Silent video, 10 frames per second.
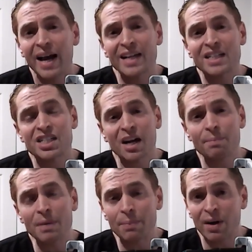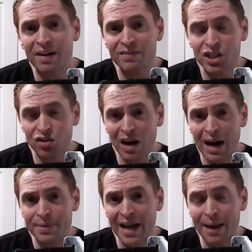And some people have
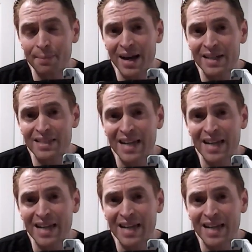described MS